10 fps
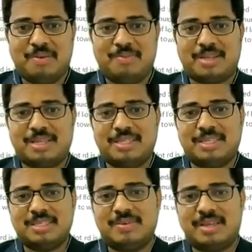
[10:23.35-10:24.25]
Further,
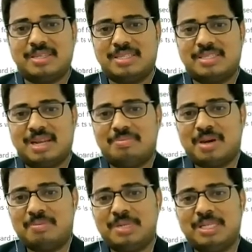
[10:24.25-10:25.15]
this device does not
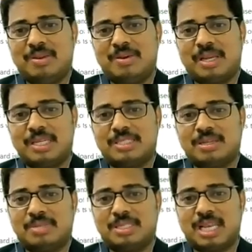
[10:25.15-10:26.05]
permit the location
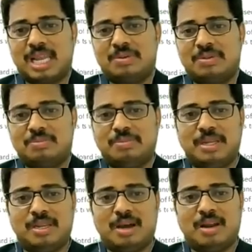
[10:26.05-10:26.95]
of the slave to
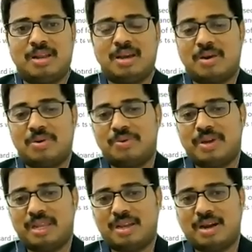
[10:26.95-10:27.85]
build on
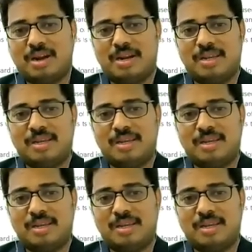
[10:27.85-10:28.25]
outgoing card.